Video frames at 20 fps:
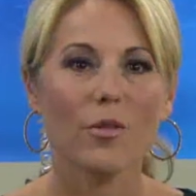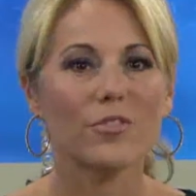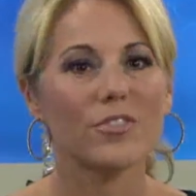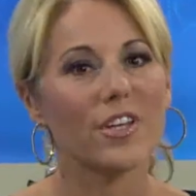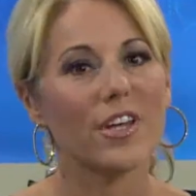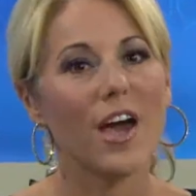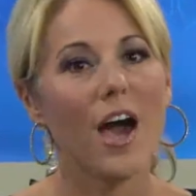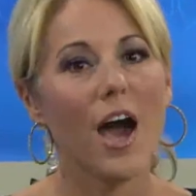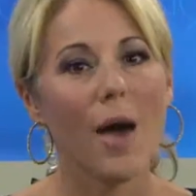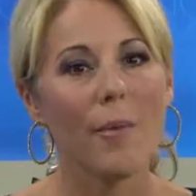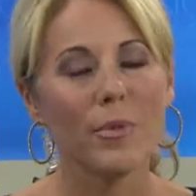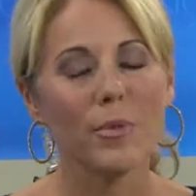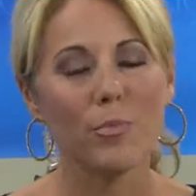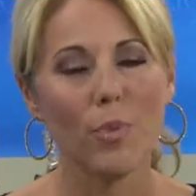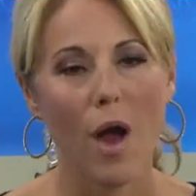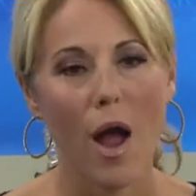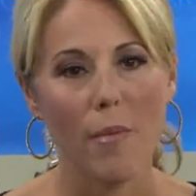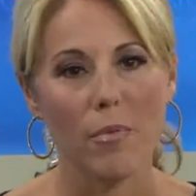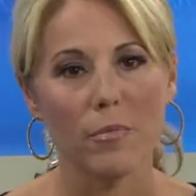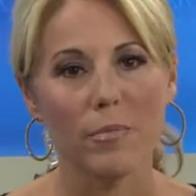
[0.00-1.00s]
there's a
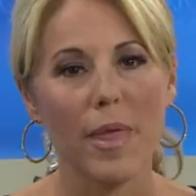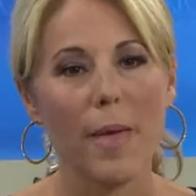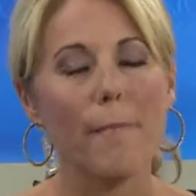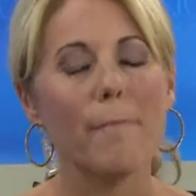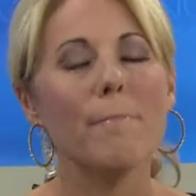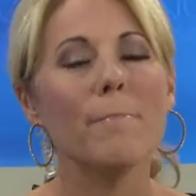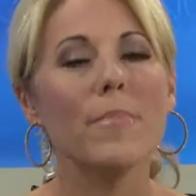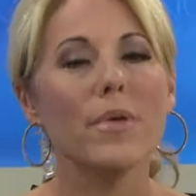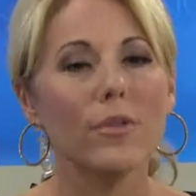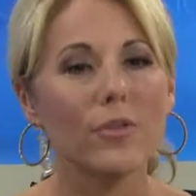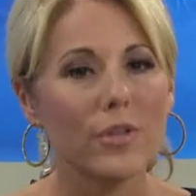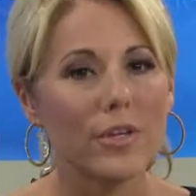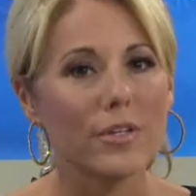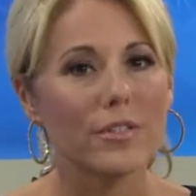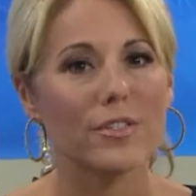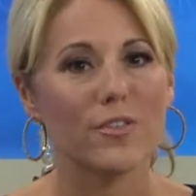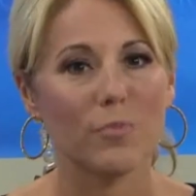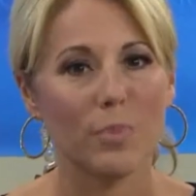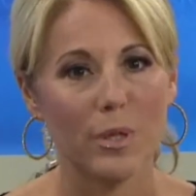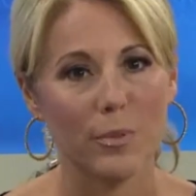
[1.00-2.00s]
common problem that
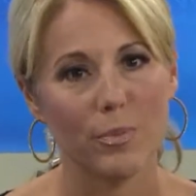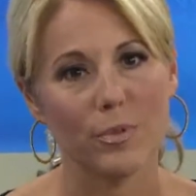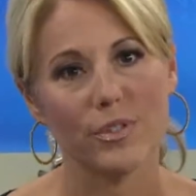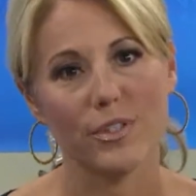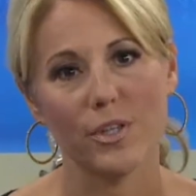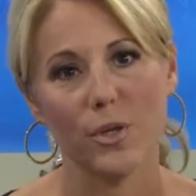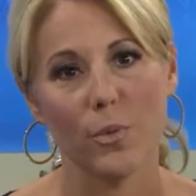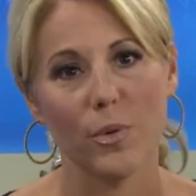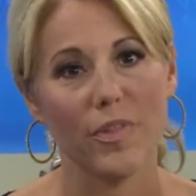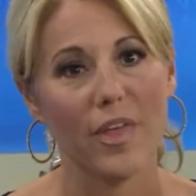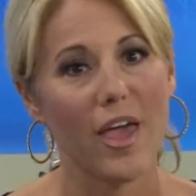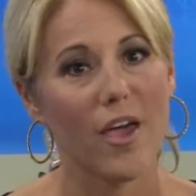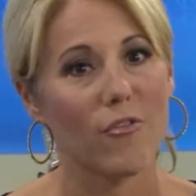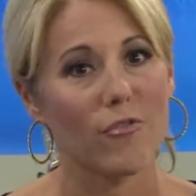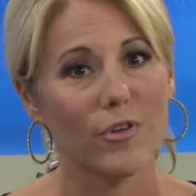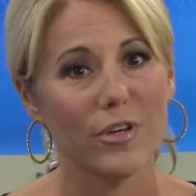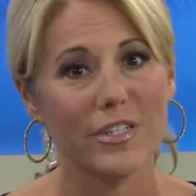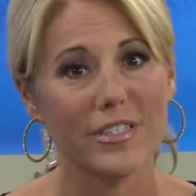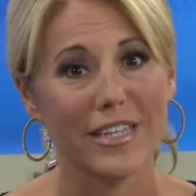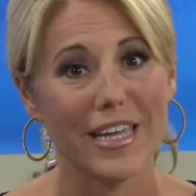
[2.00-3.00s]
millions of people deal with
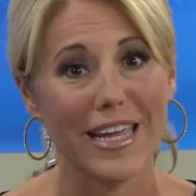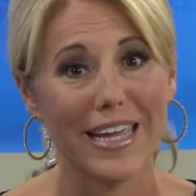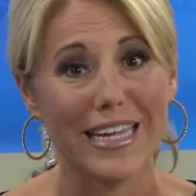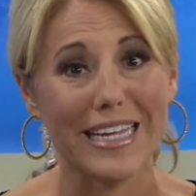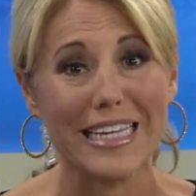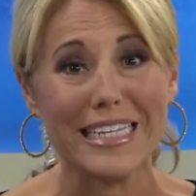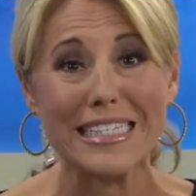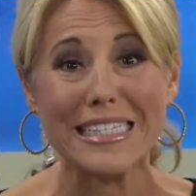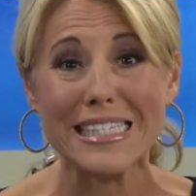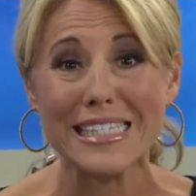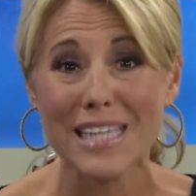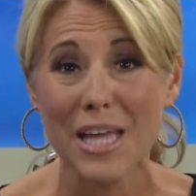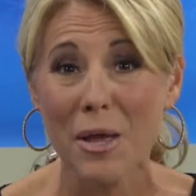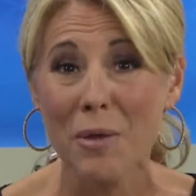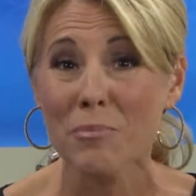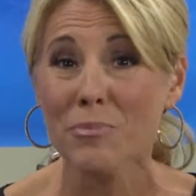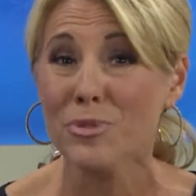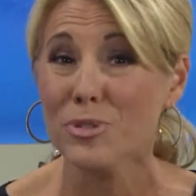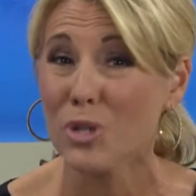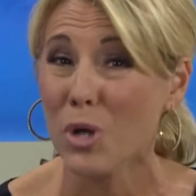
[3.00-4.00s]
every day, and
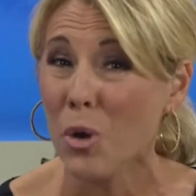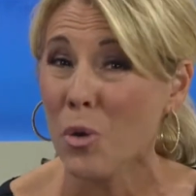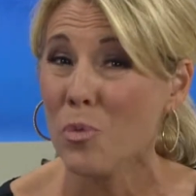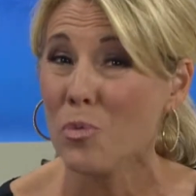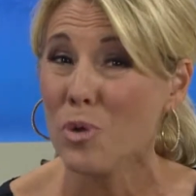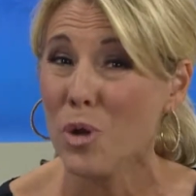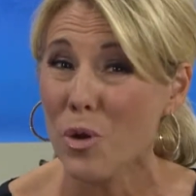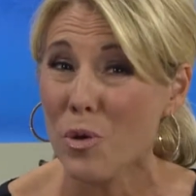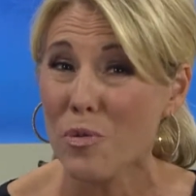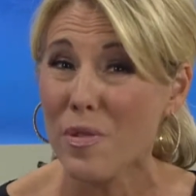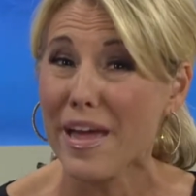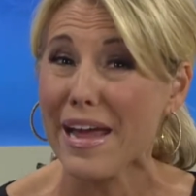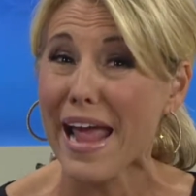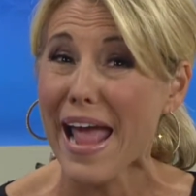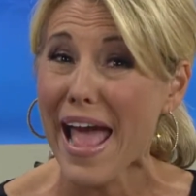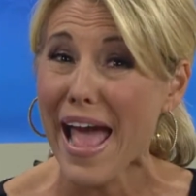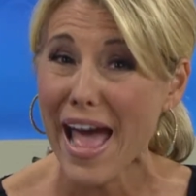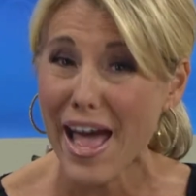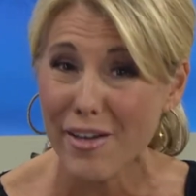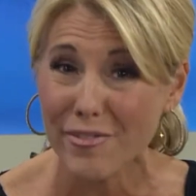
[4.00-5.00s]
some don't know they
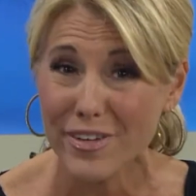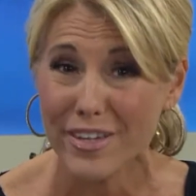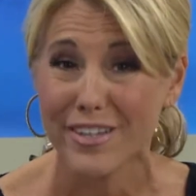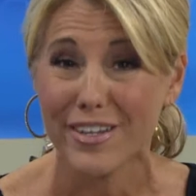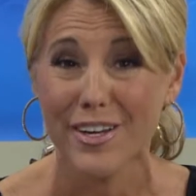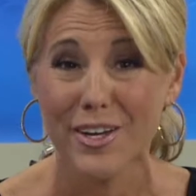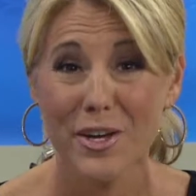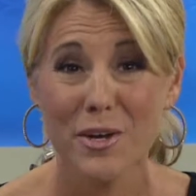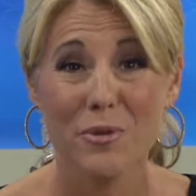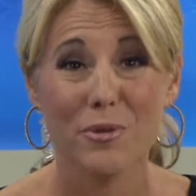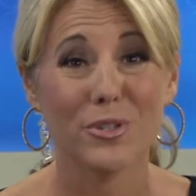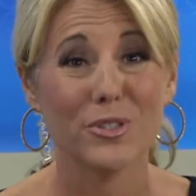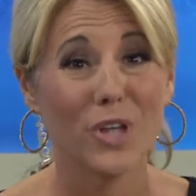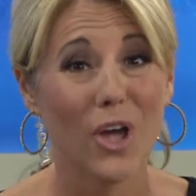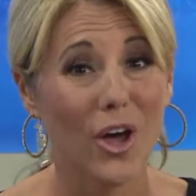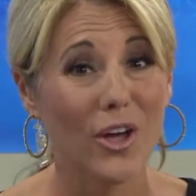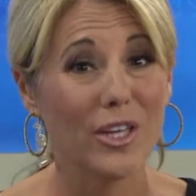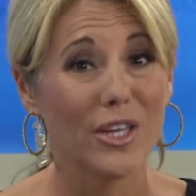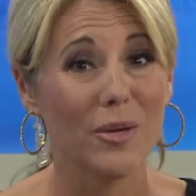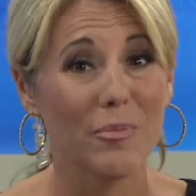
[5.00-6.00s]
have it. We're
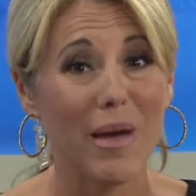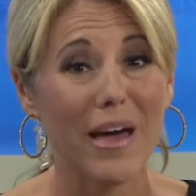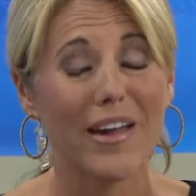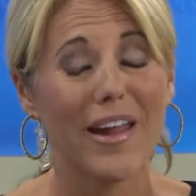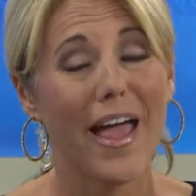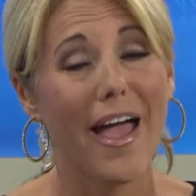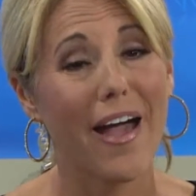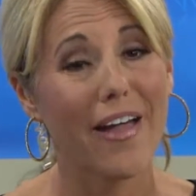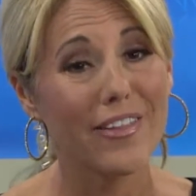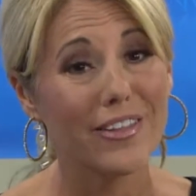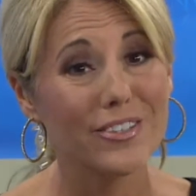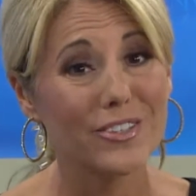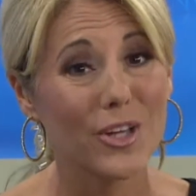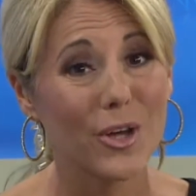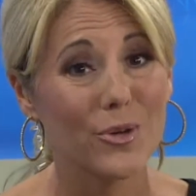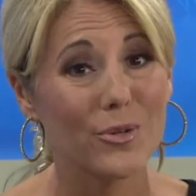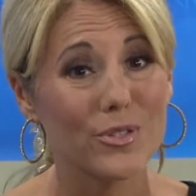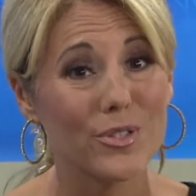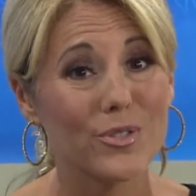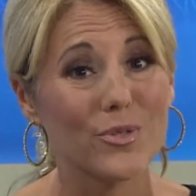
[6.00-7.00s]
talking about
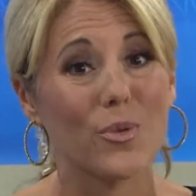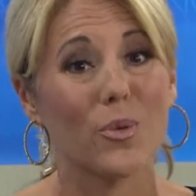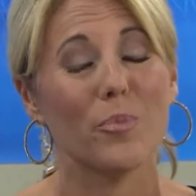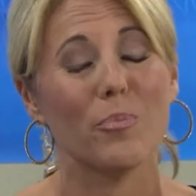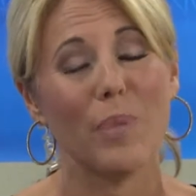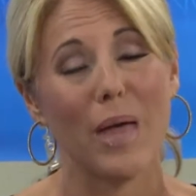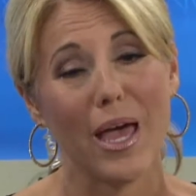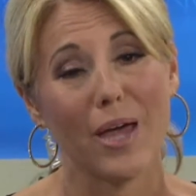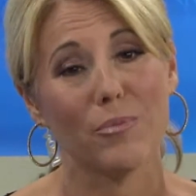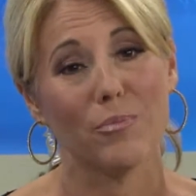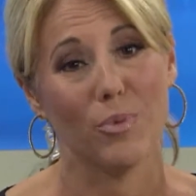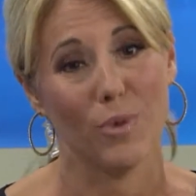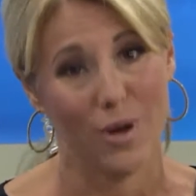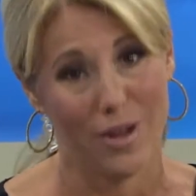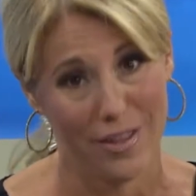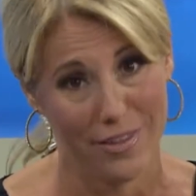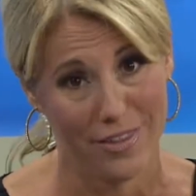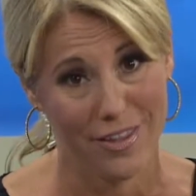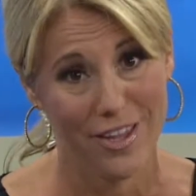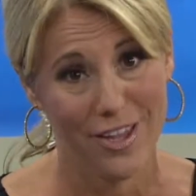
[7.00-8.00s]
halitosis, or bad
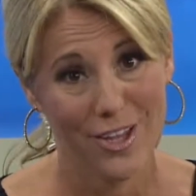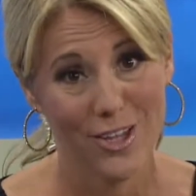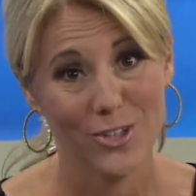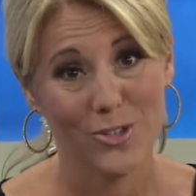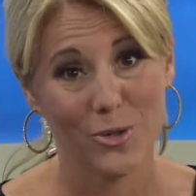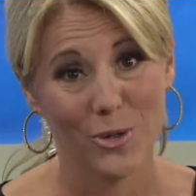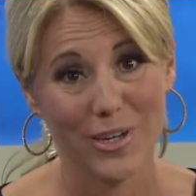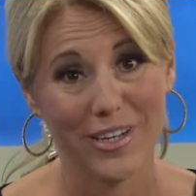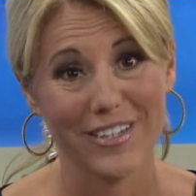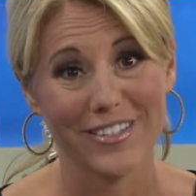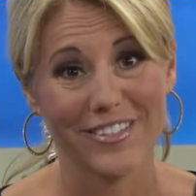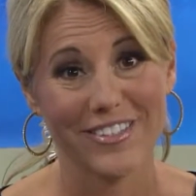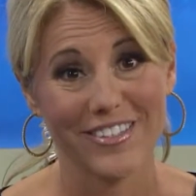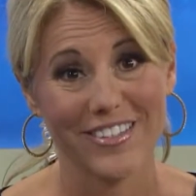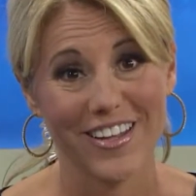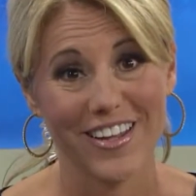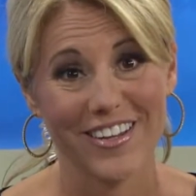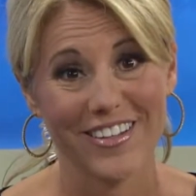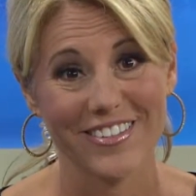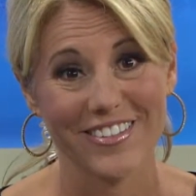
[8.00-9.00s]
breath. Joining us
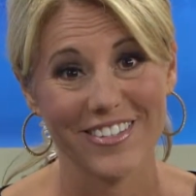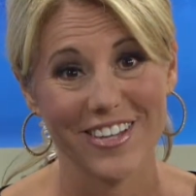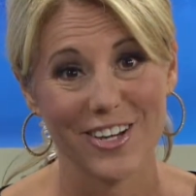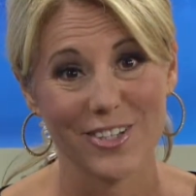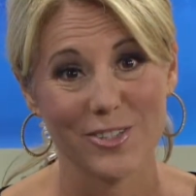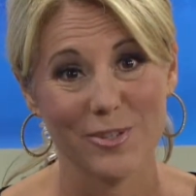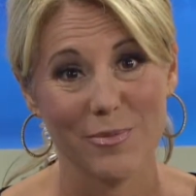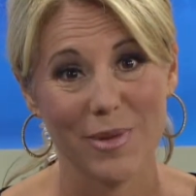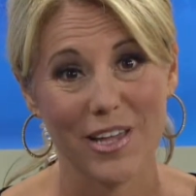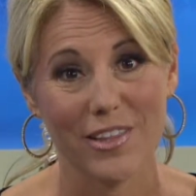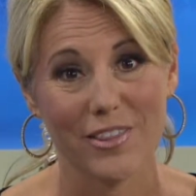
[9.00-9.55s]
today is Dr.